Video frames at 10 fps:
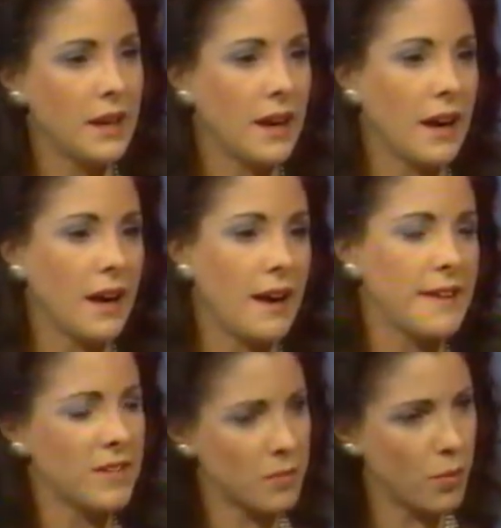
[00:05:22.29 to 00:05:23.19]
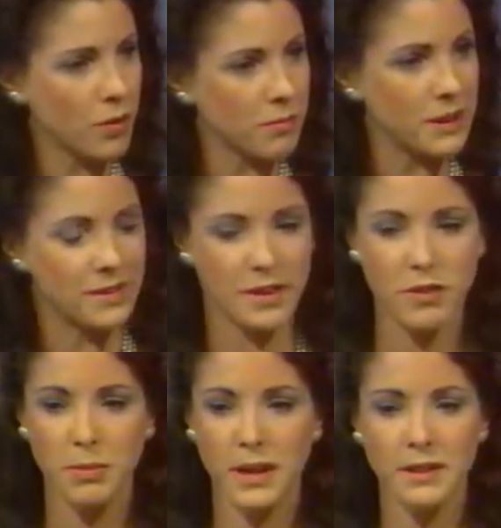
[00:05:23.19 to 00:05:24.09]
And that's important, because then
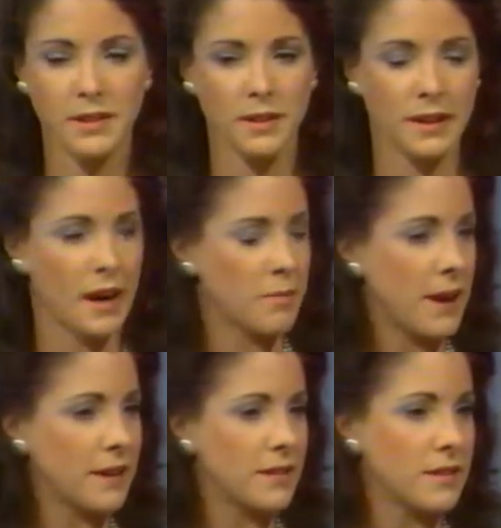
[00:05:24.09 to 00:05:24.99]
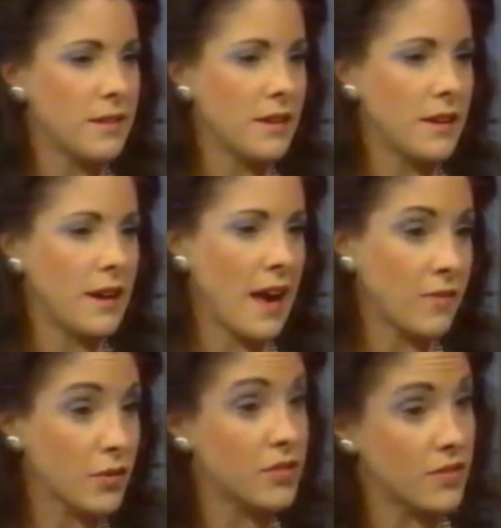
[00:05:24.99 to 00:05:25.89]
you begin to combat the
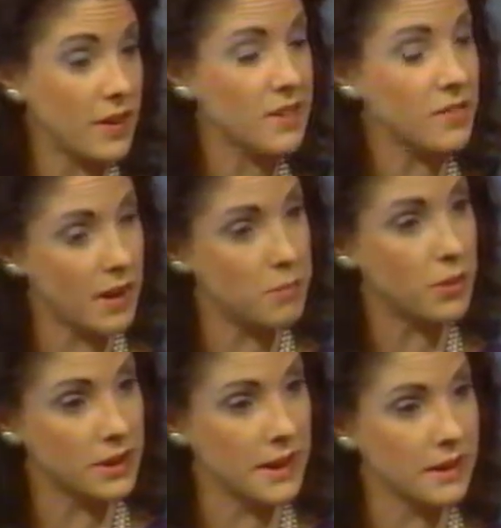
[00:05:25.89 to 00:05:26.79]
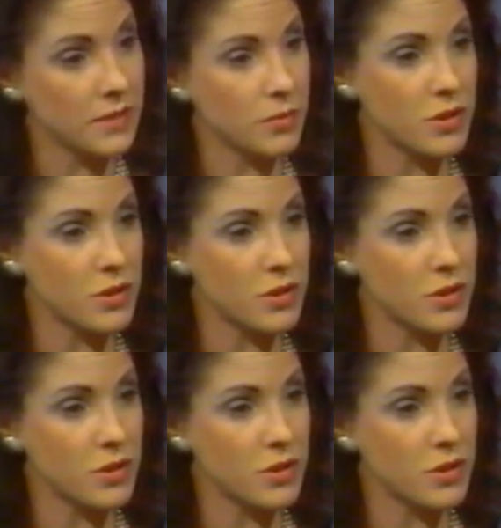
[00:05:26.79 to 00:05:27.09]
adverse effects of hypokinetics,